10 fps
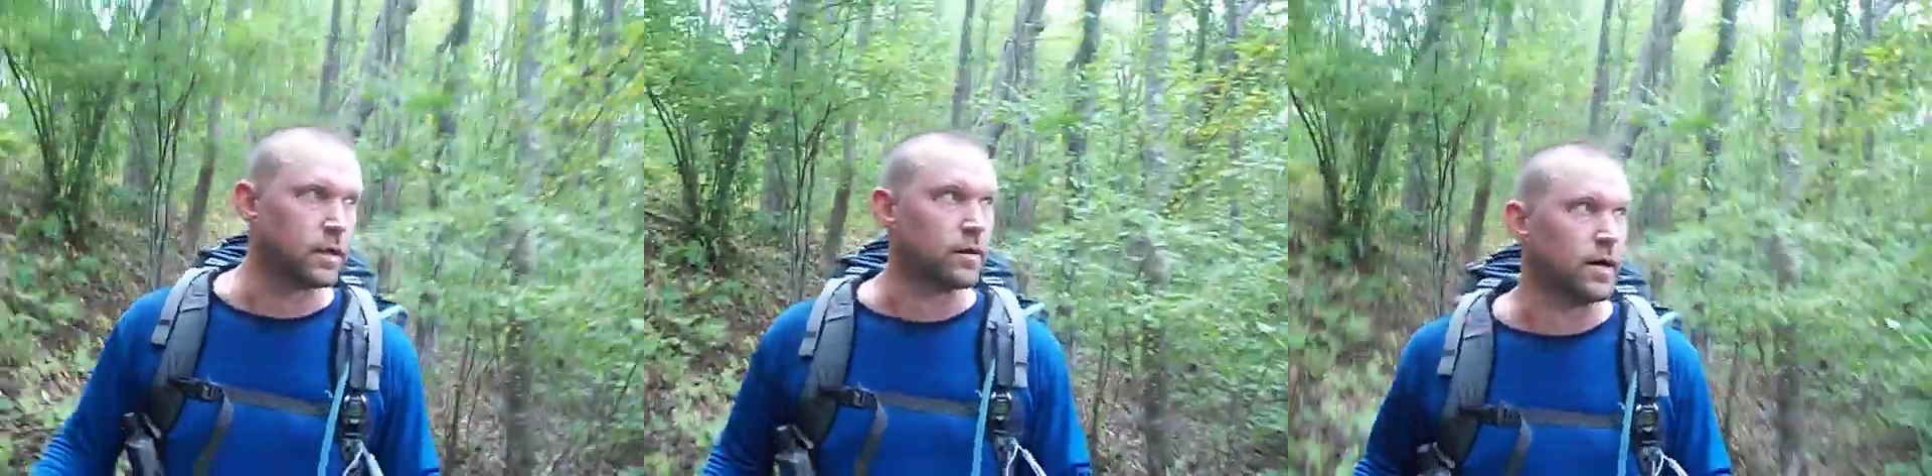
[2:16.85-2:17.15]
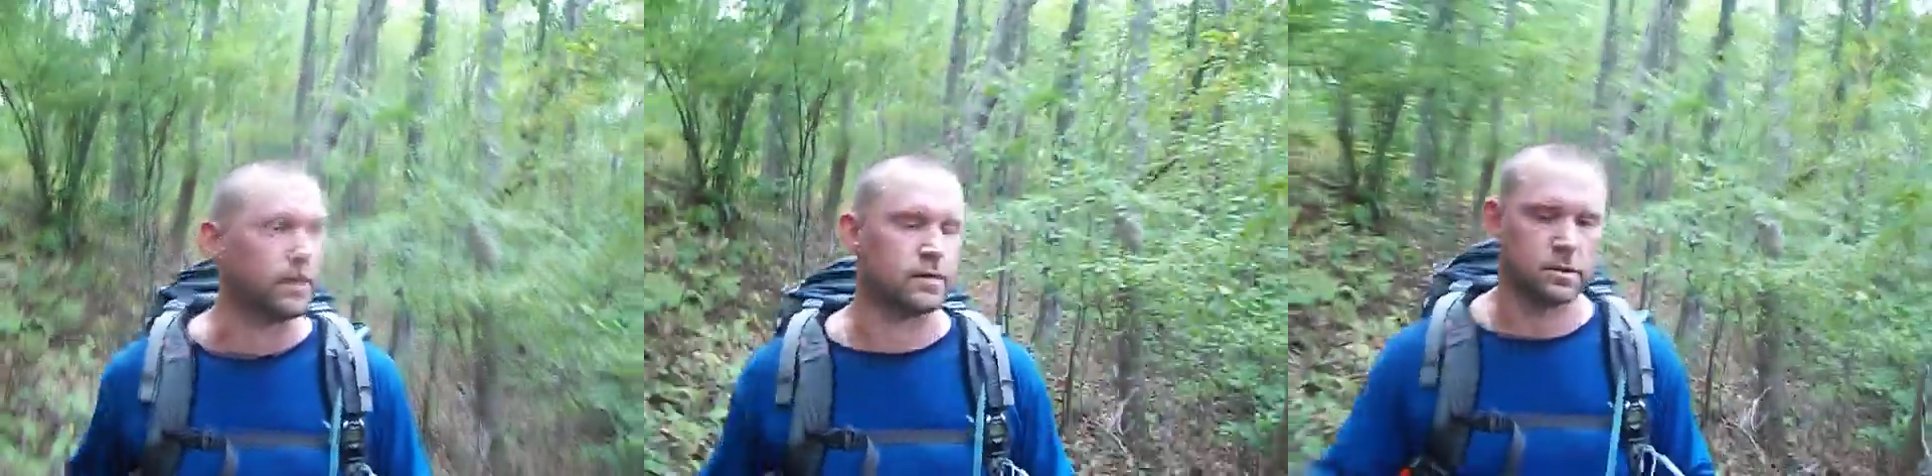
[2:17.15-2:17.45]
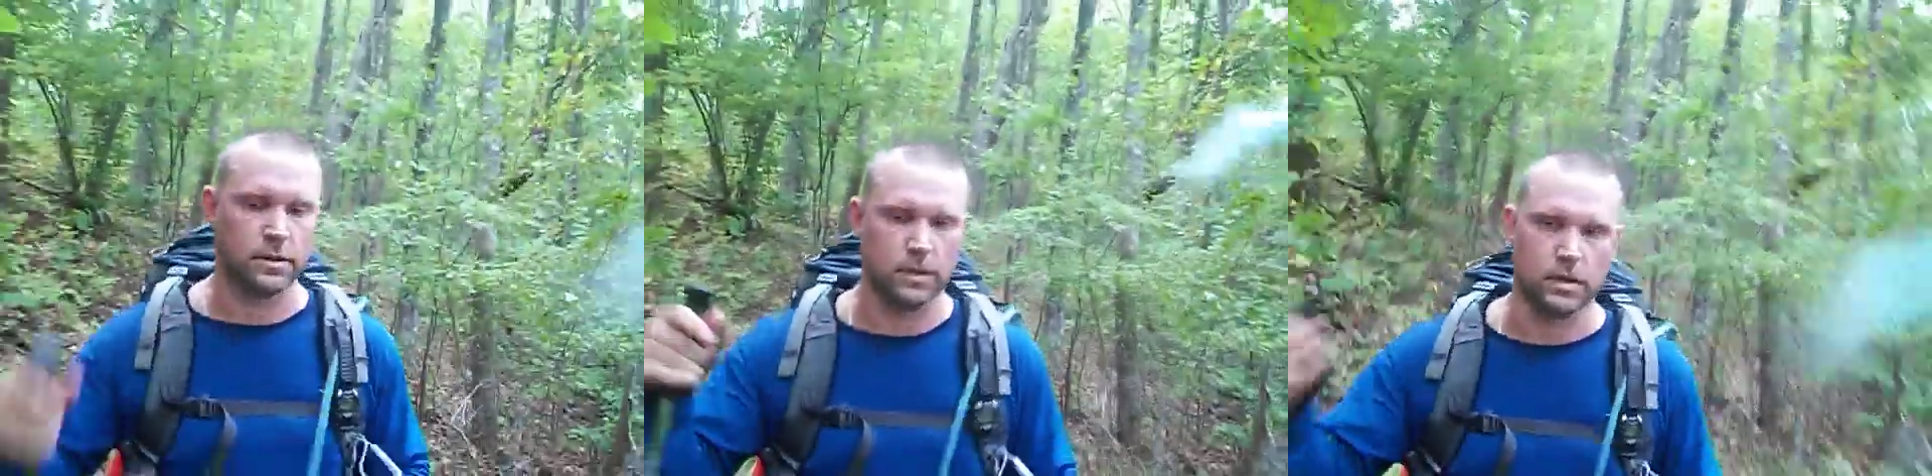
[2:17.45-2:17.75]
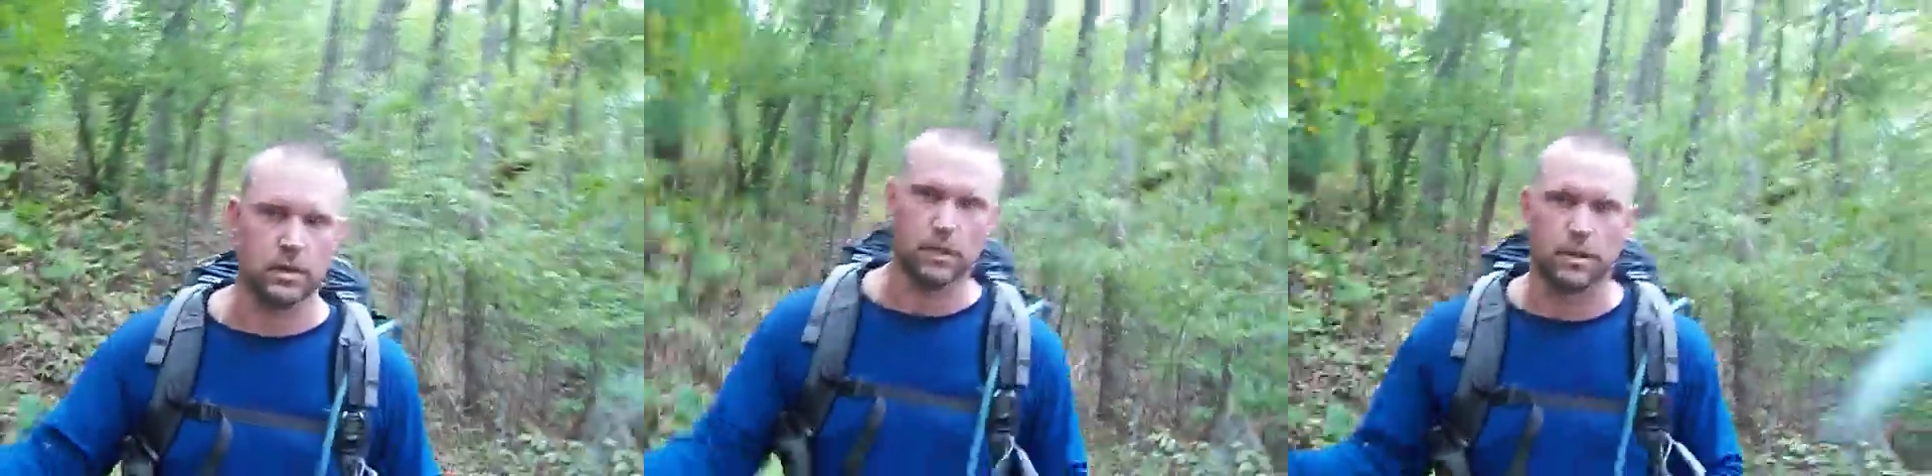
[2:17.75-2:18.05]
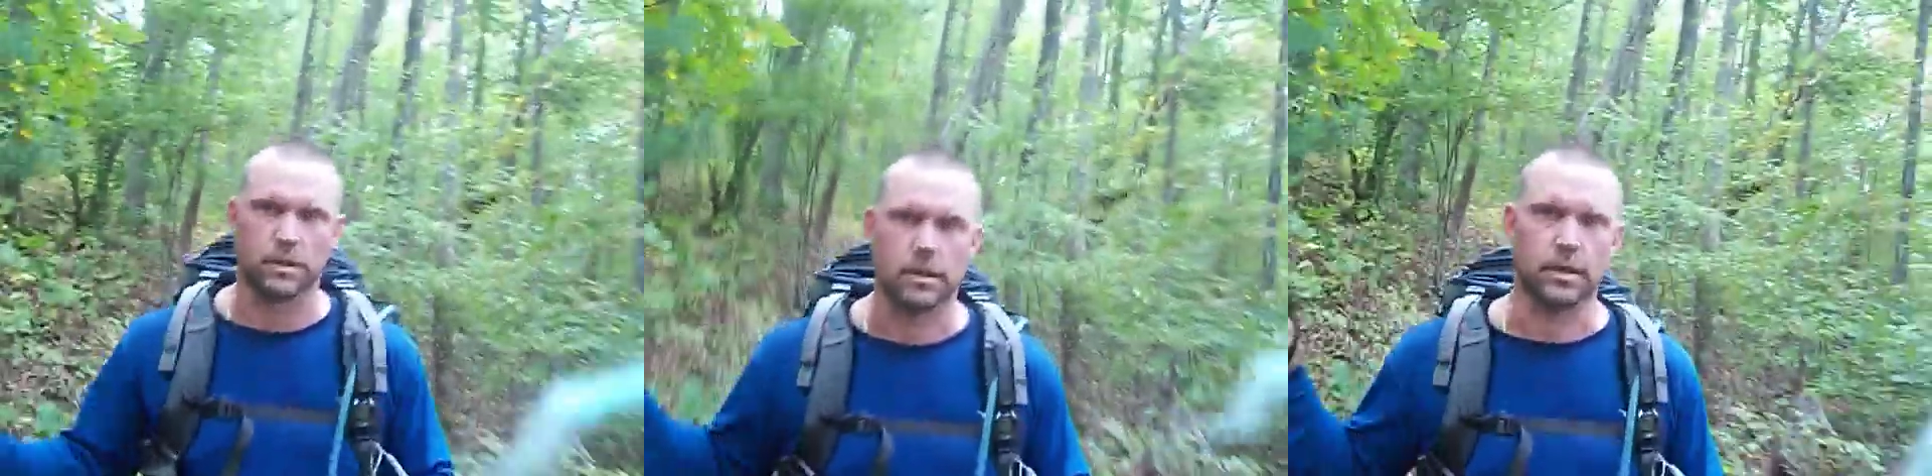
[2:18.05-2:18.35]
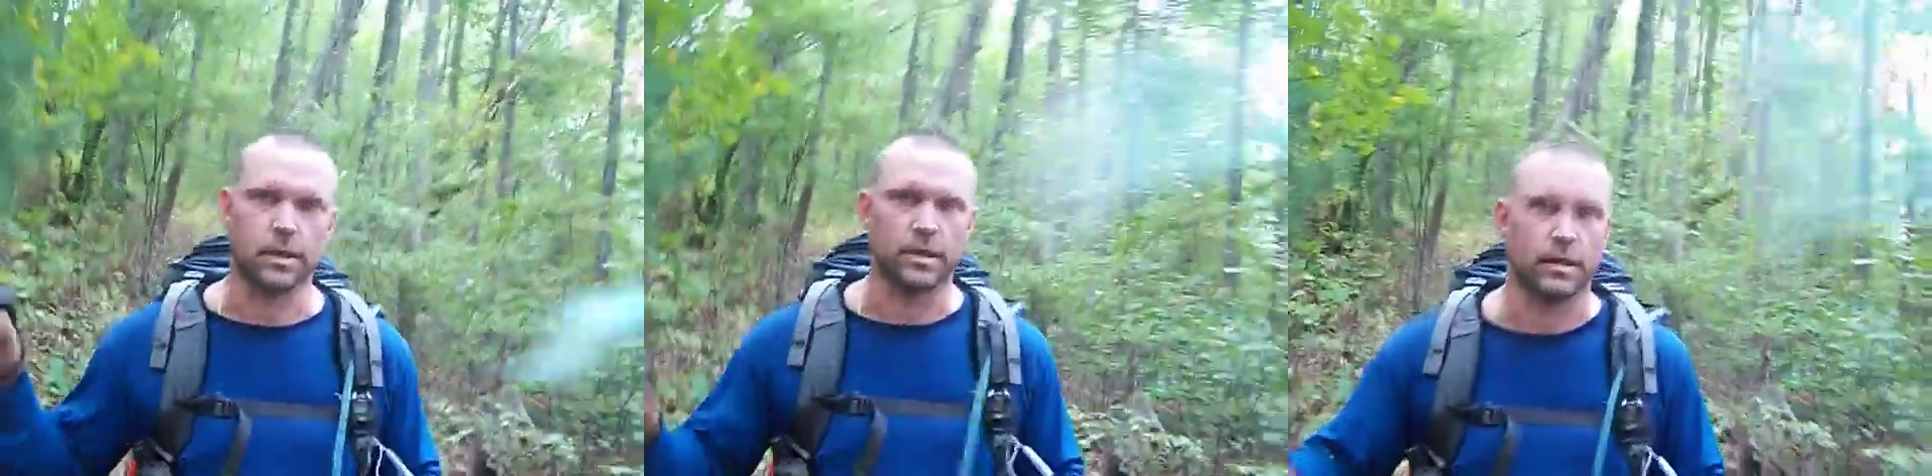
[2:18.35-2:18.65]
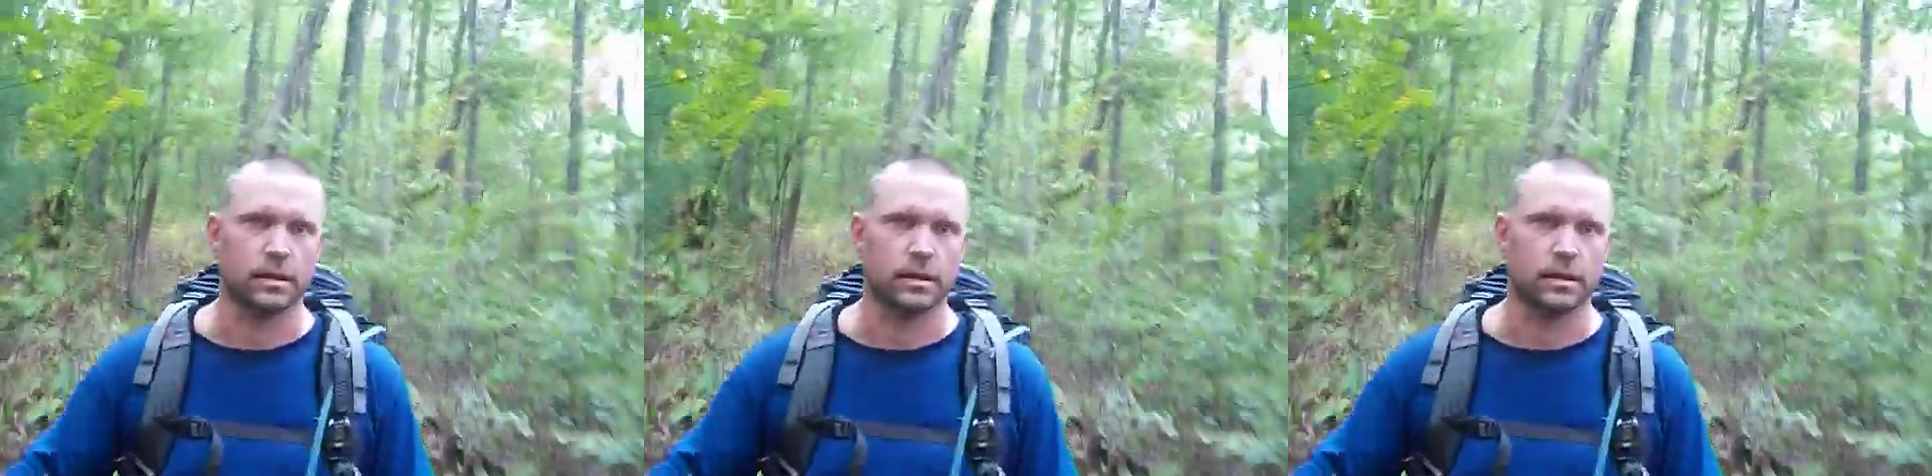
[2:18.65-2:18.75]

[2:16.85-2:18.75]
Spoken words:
gear out and